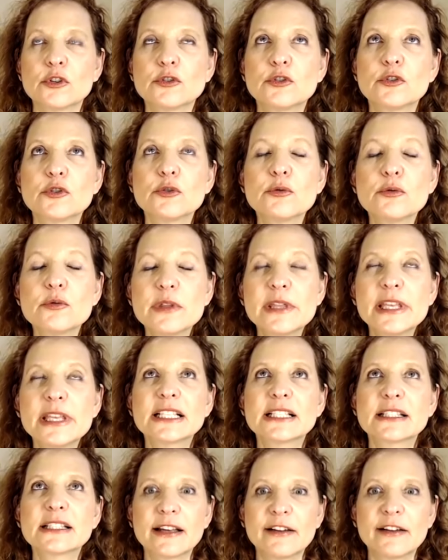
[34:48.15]
do
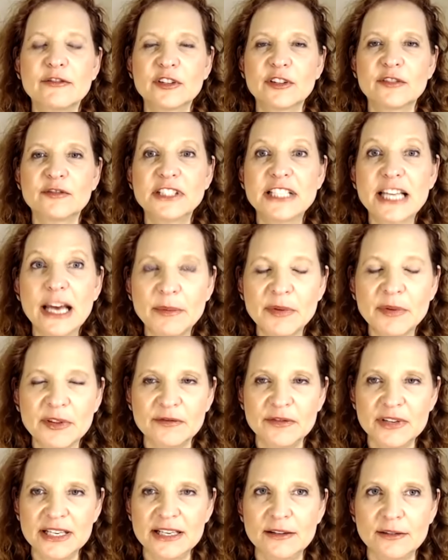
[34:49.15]
this level of depth of
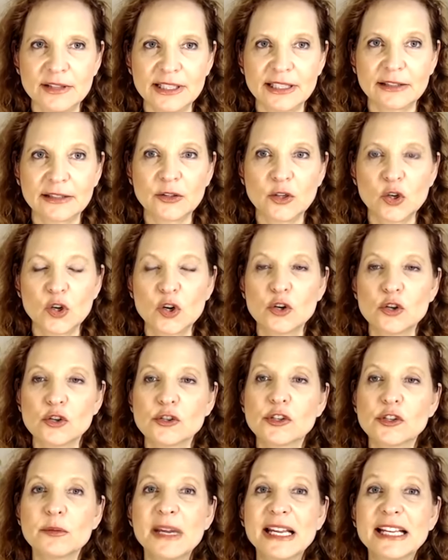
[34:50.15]
healing.
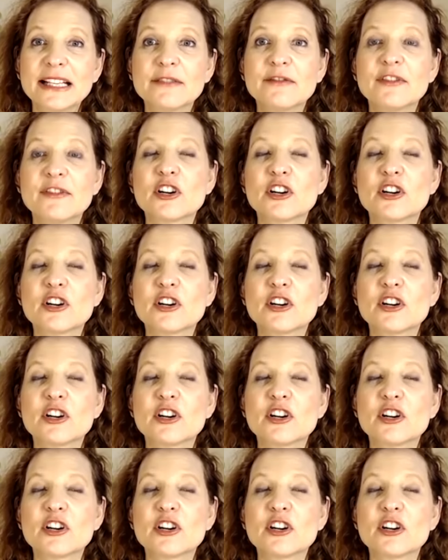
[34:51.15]
To make it very